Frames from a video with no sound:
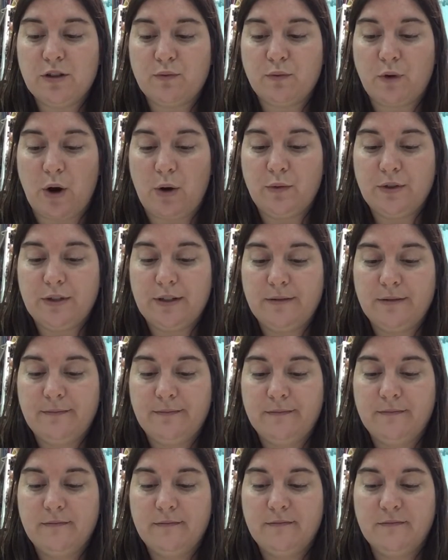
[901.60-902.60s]
wrote.
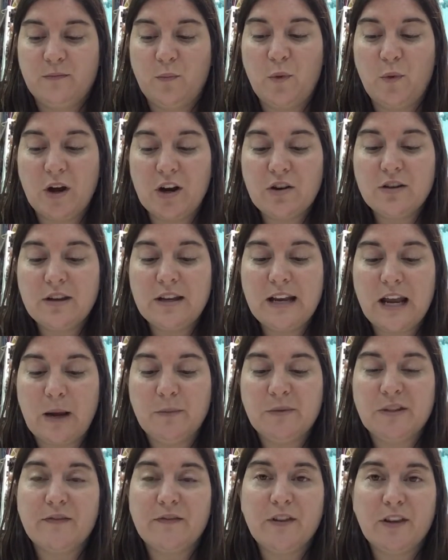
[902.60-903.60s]
What are the
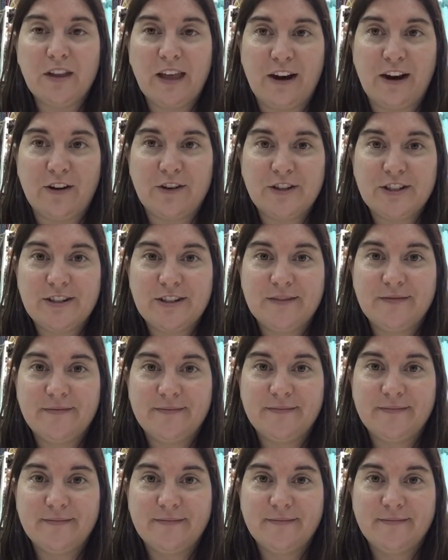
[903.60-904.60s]
names of the letters?
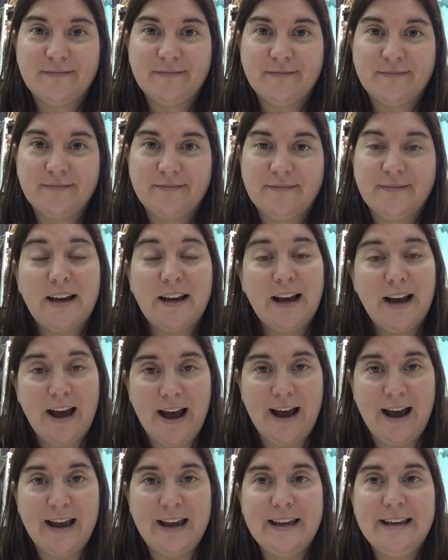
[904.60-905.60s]

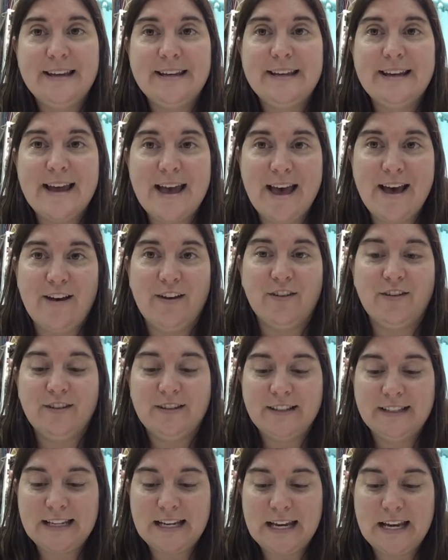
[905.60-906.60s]

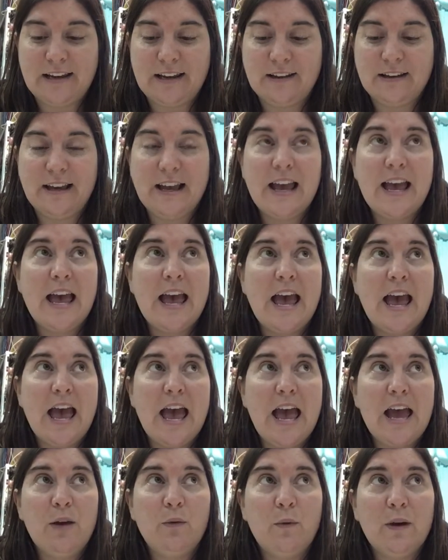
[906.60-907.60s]
I-L-D.
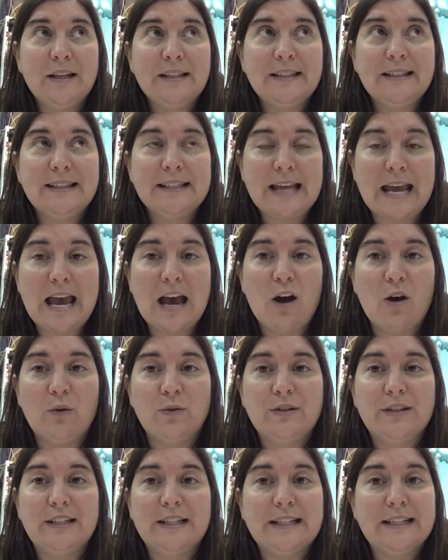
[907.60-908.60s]
And what
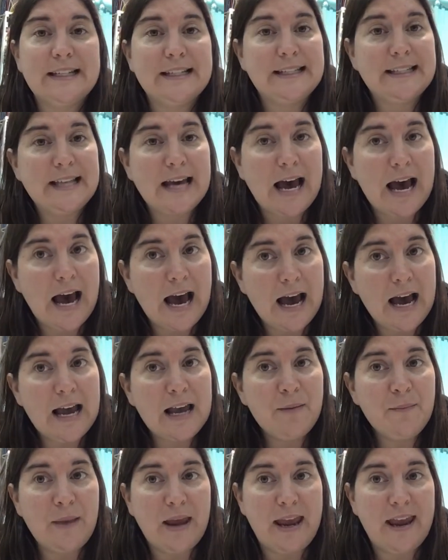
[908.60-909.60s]
sound does the
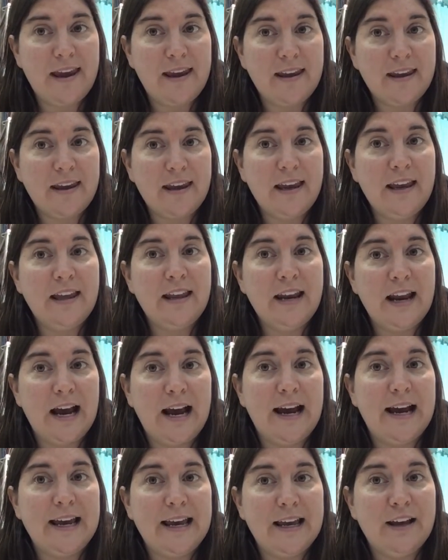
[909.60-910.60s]
I make in
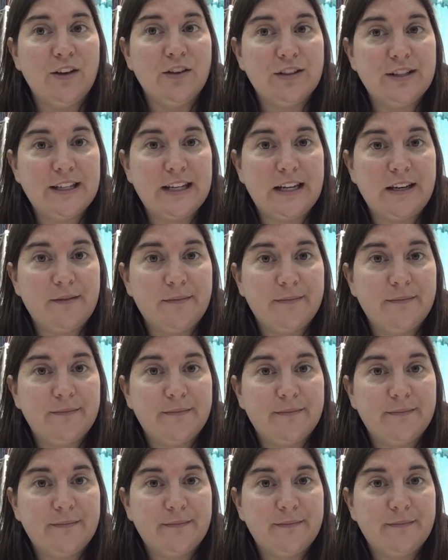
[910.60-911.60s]
I-L-D?
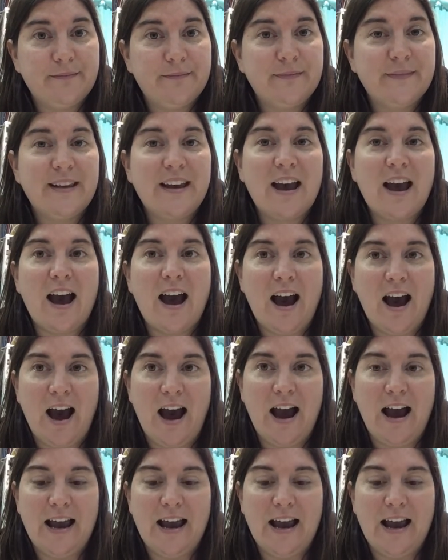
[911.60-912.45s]
I.